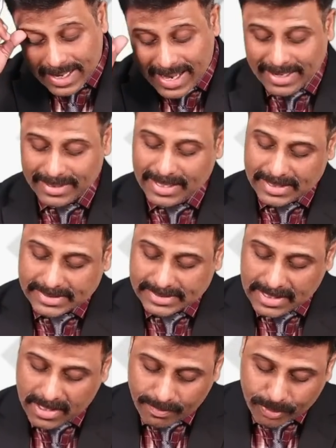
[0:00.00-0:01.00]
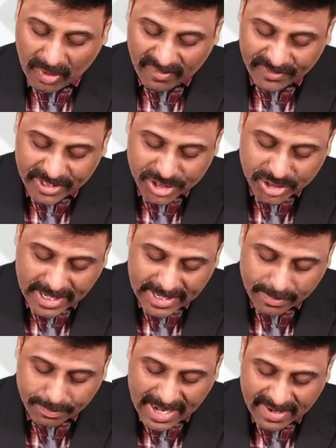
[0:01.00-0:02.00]
and thus profit
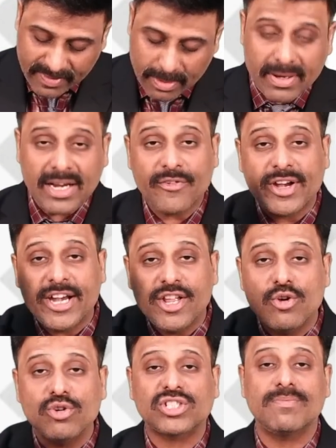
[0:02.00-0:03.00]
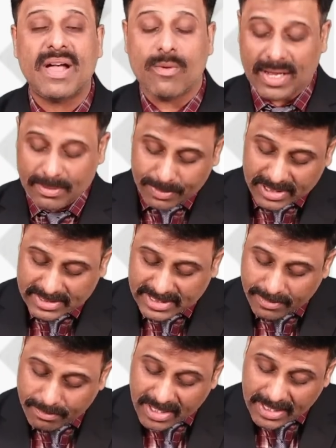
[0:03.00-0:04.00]
sharing plan will be reduced by 1%,
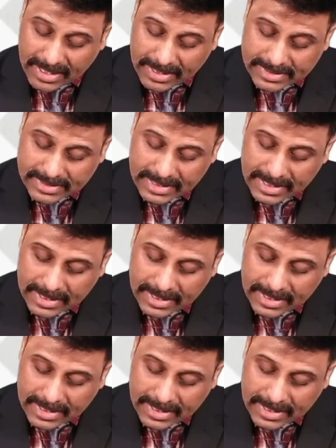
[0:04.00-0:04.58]
means